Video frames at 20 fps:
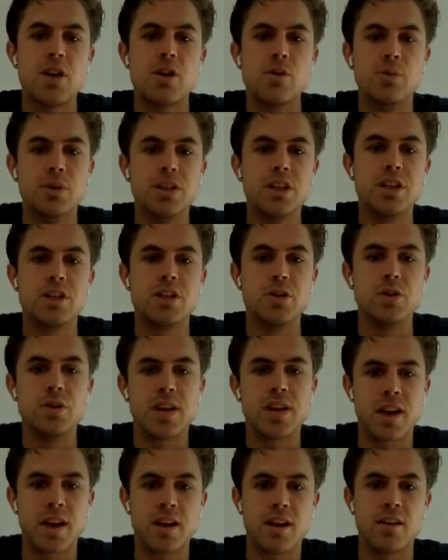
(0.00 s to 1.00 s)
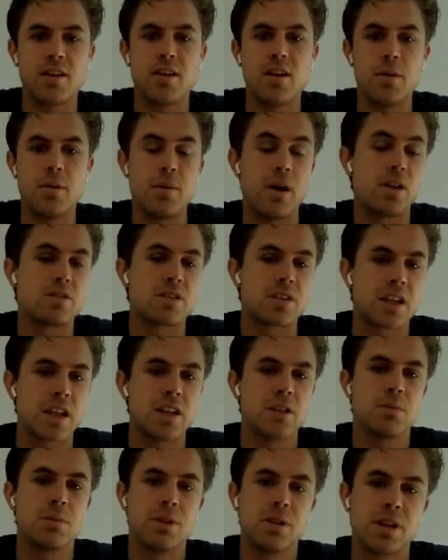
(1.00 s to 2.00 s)
really do care about
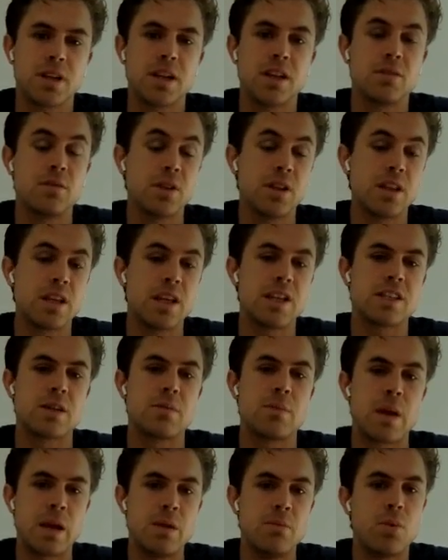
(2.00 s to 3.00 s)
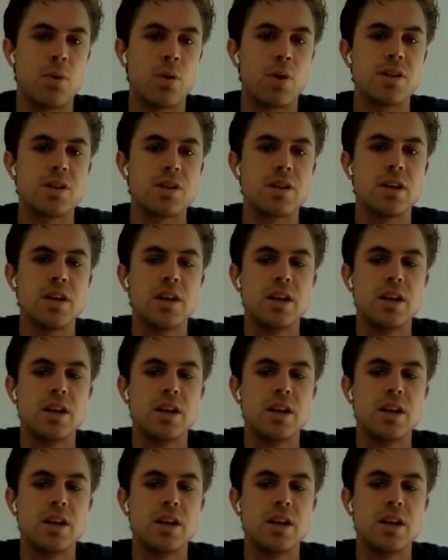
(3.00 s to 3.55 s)
scalability. It really is a pain point.